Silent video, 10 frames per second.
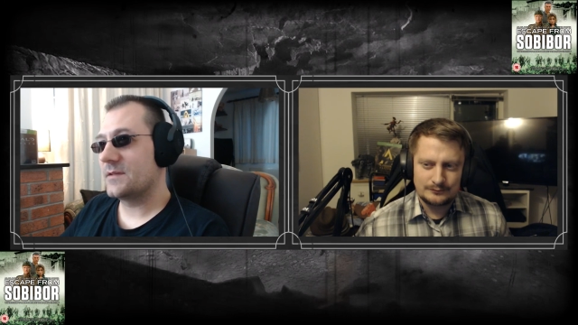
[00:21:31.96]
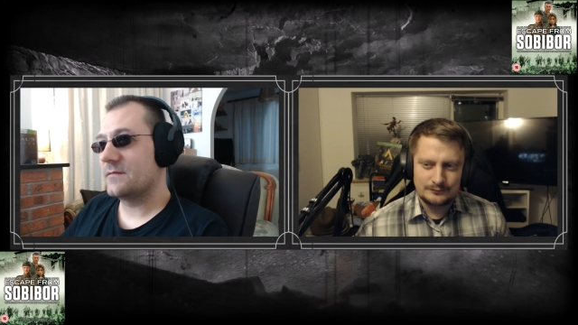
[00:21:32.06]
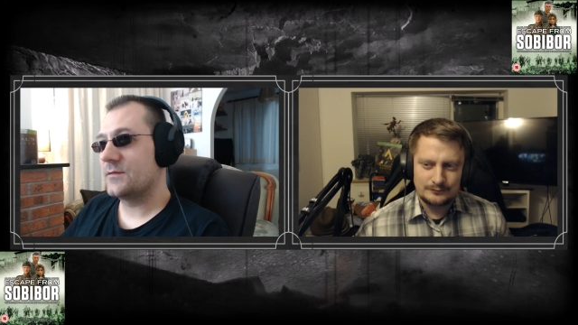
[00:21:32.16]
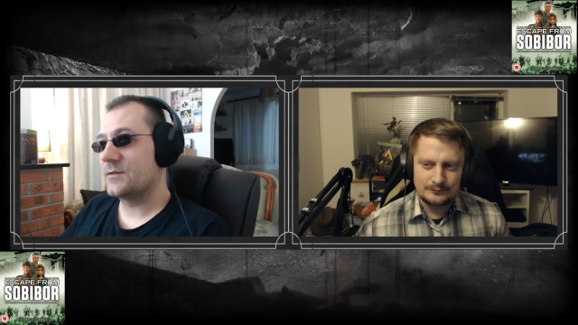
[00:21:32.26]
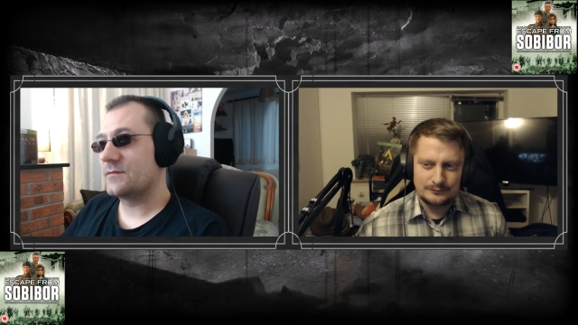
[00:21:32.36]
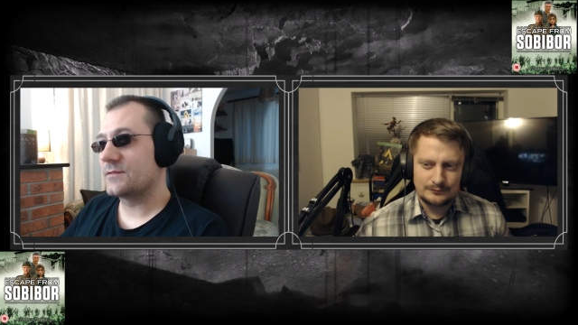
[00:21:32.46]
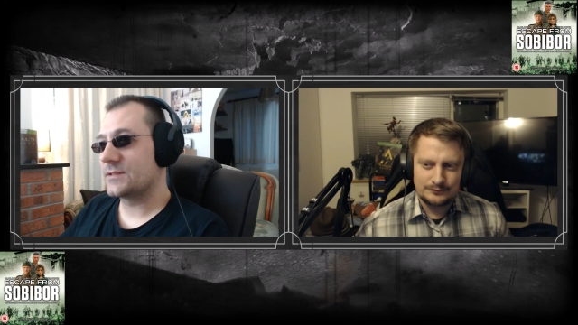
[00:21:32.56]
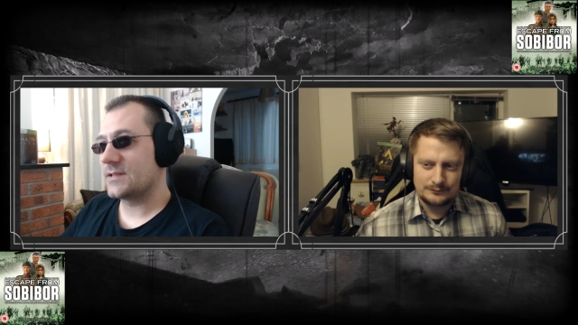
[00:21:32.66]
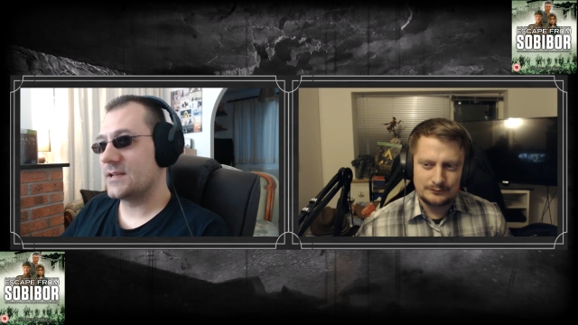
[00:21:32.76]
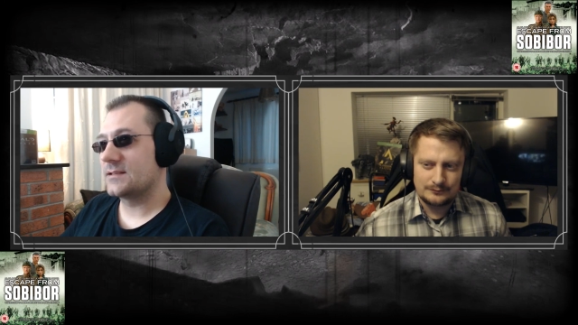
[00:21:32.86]
Speaker 1: a few different
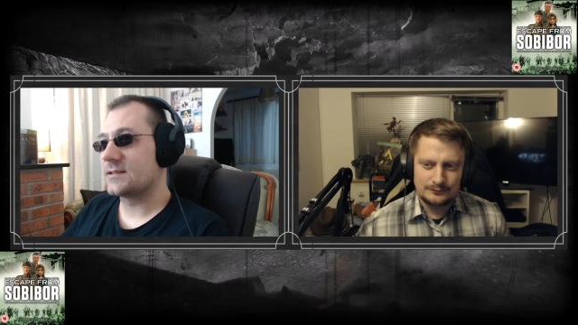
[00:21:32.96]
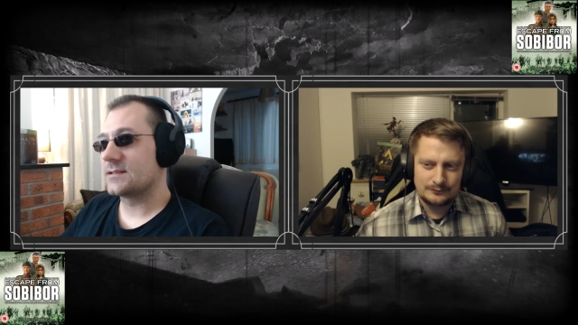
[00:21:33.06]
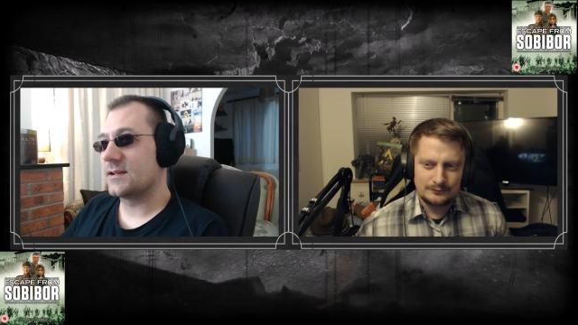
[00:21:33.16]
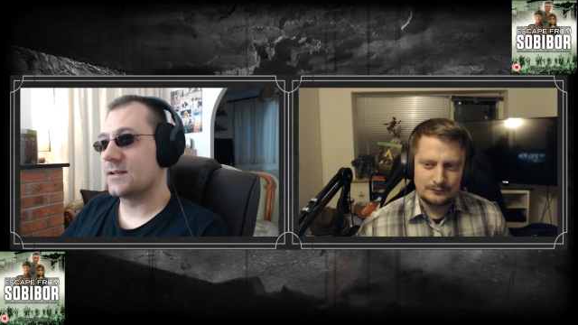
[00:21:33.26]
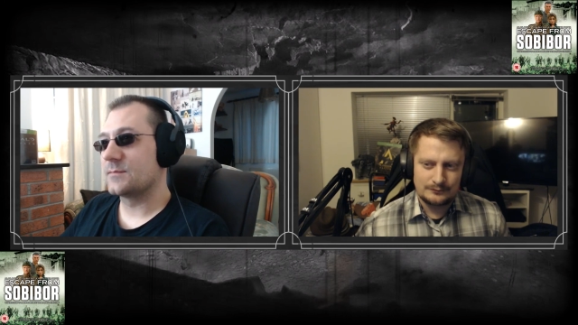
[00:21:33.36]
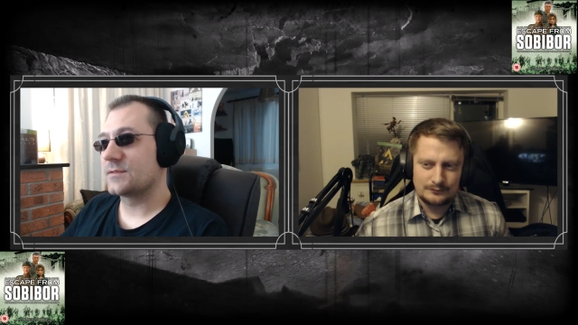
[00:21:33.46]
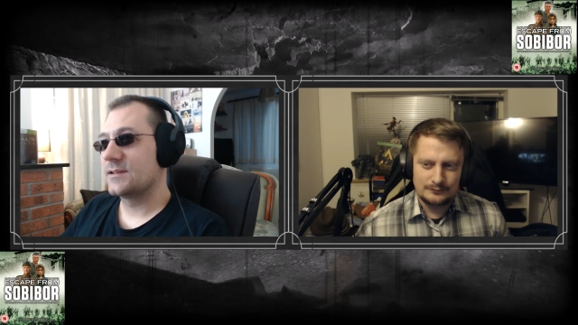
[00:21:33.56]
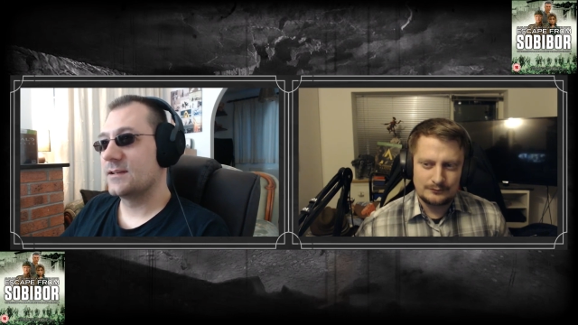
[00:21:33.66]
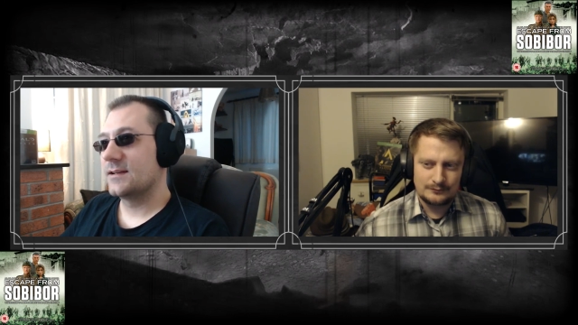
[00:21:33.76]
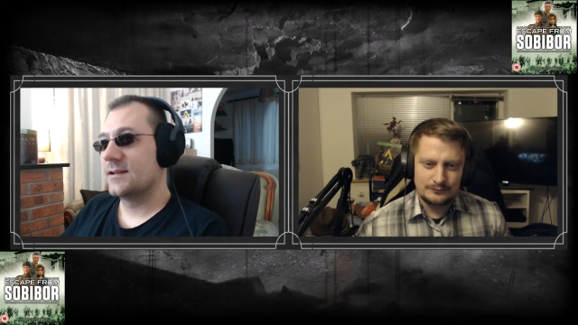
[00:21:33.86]
scenes at times,
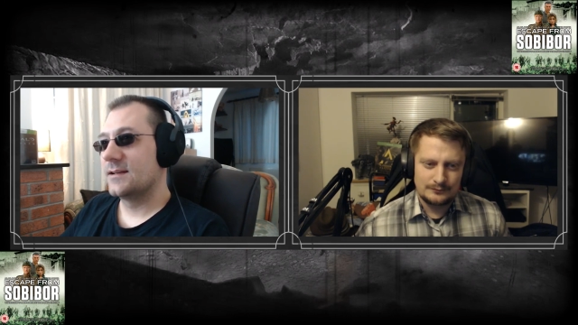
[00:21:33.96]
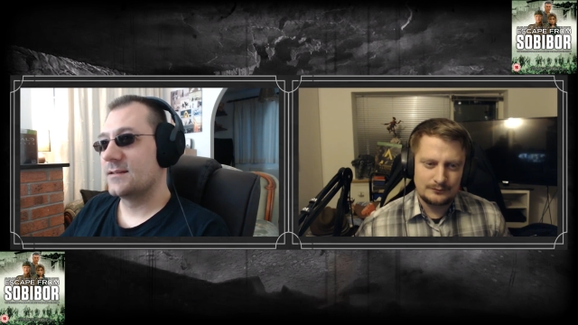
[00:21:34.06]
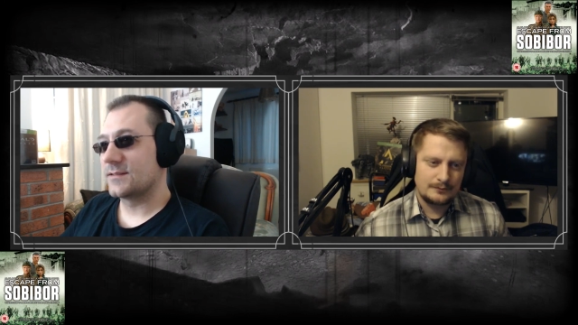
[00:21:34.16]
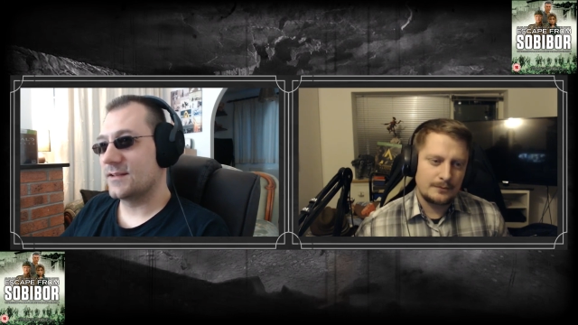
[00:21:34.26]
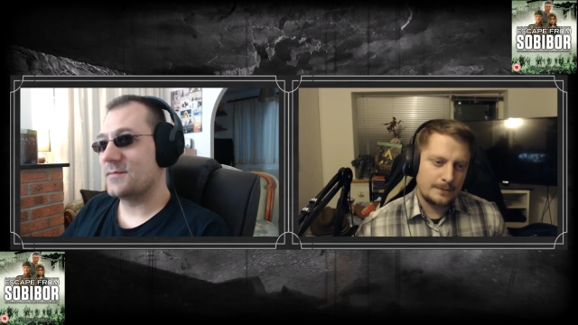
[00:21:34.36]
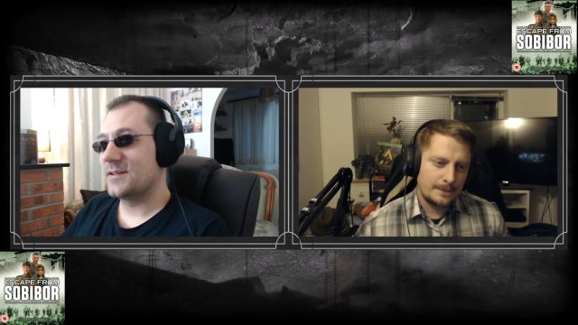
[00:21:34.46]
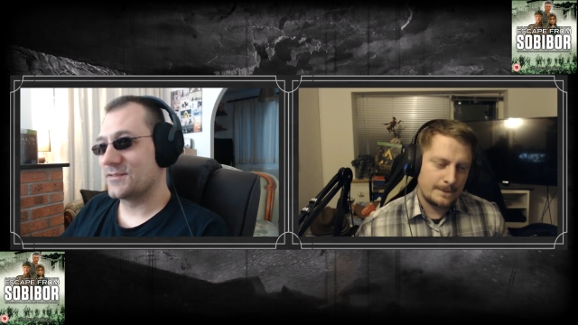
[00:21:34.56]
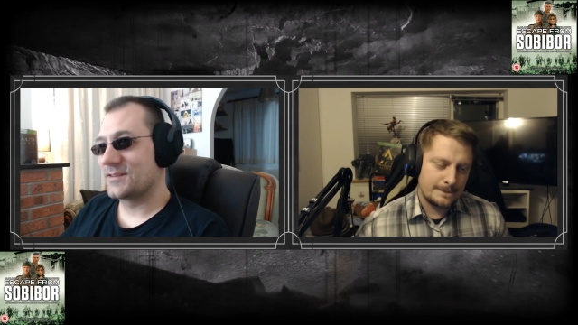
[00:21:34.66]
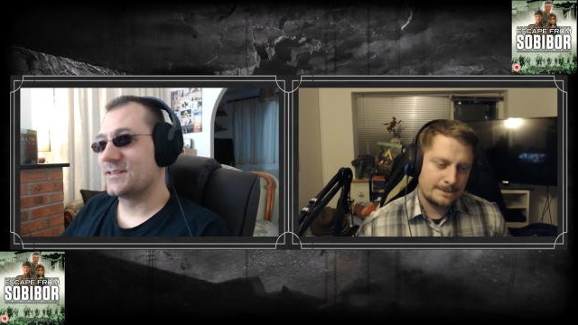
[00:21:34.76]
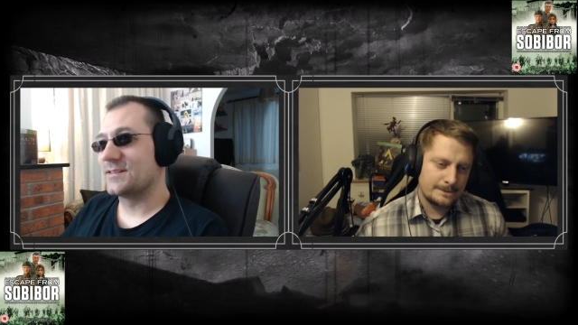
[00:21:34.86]
so that'll be
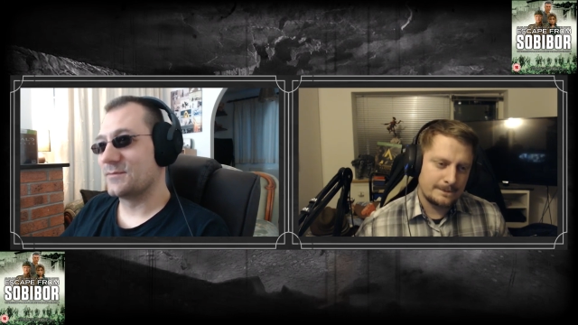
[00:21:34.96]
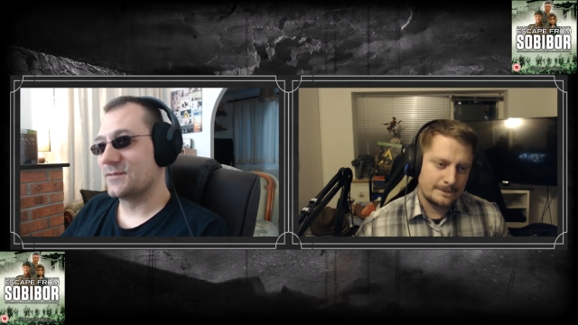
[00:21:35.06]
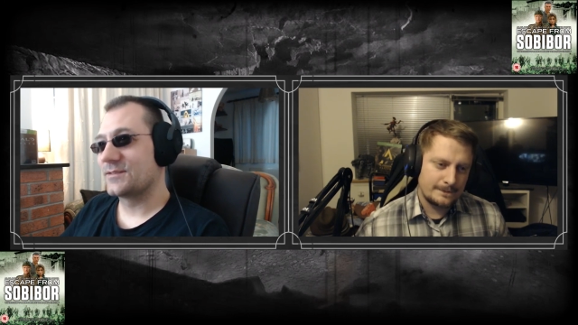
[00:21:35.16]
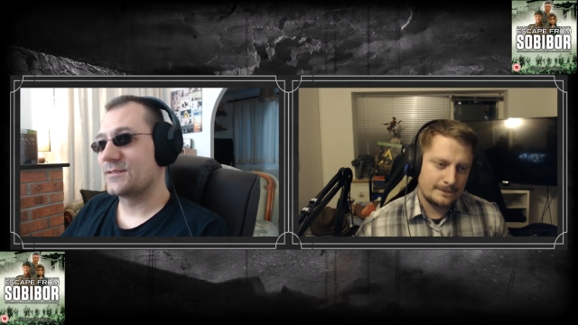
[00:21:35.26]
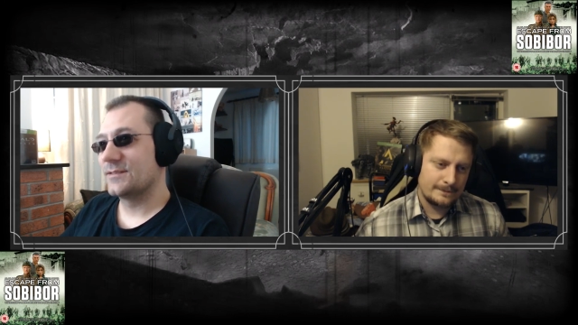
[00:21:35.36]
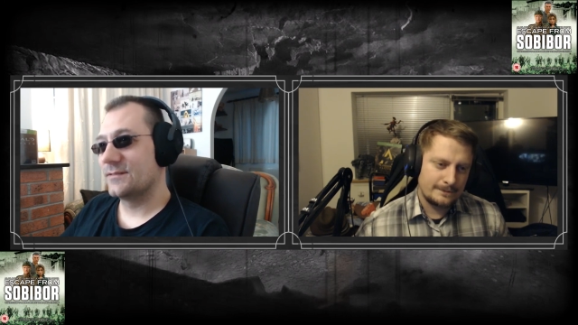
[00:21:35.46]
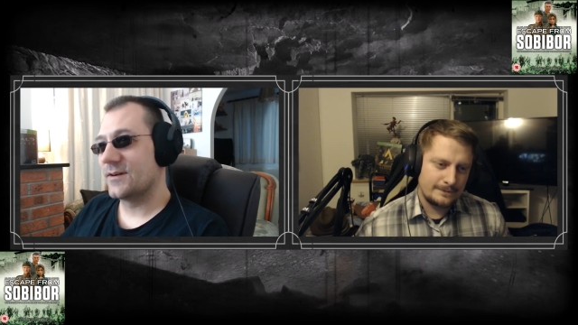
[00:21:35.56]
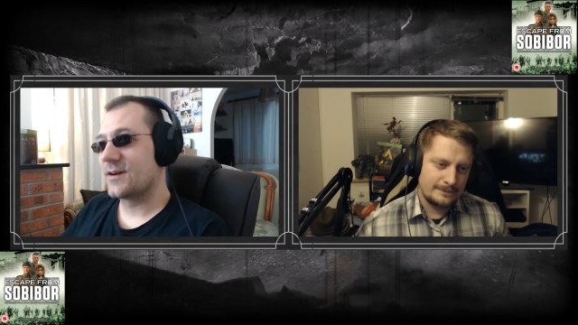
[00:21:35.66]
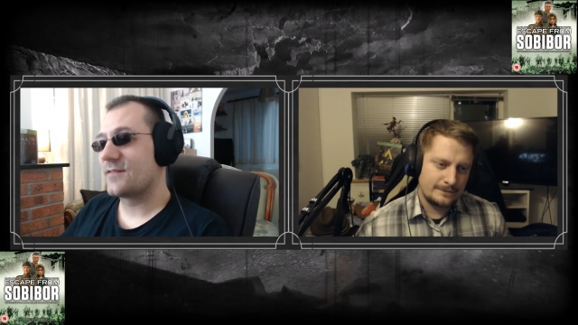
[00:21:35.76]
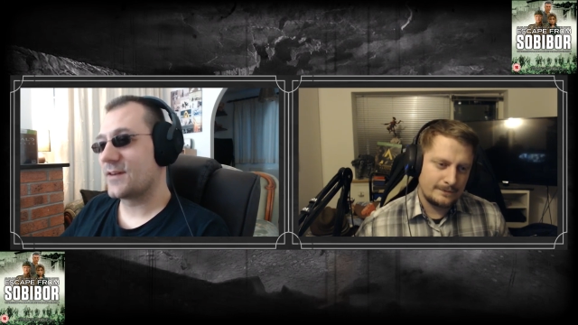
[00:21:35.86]
interesting to watch.
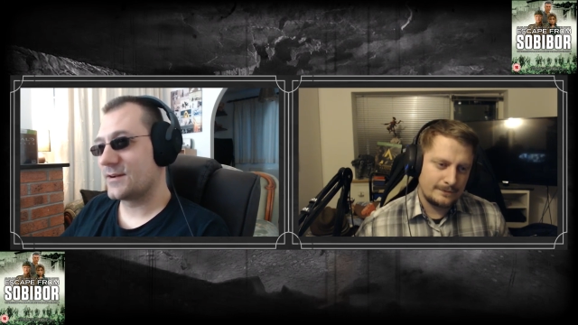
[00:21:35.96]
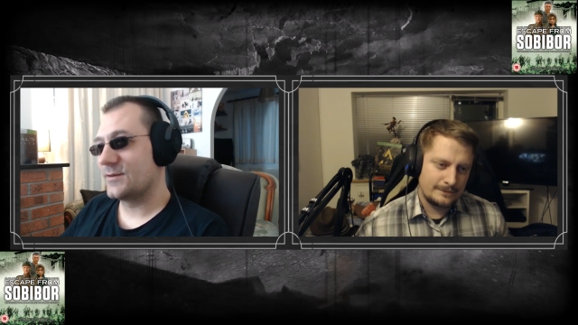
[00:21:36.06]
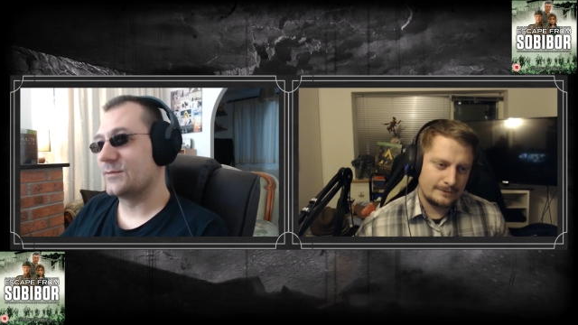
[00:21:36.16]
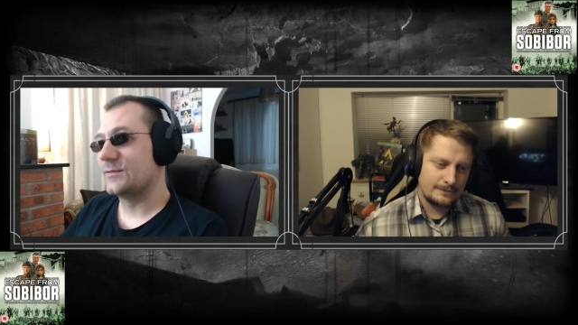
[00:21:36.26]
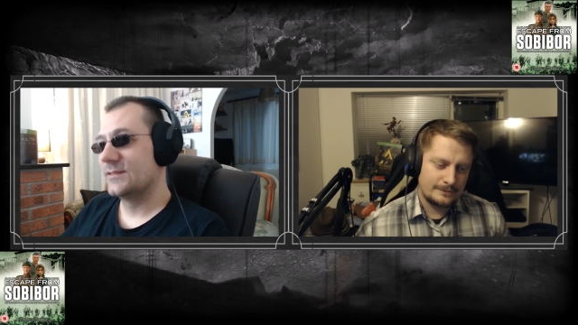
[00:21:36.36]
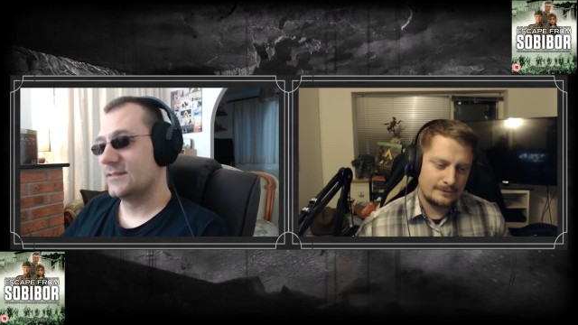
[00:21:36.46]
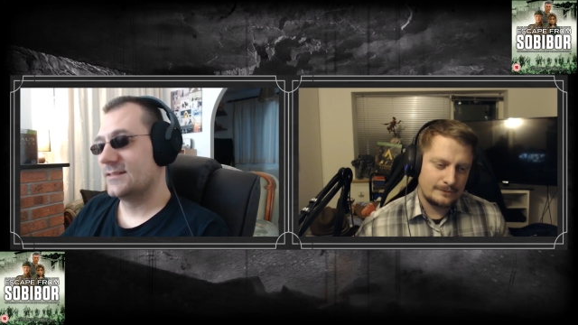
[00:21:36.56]
Very, very cool.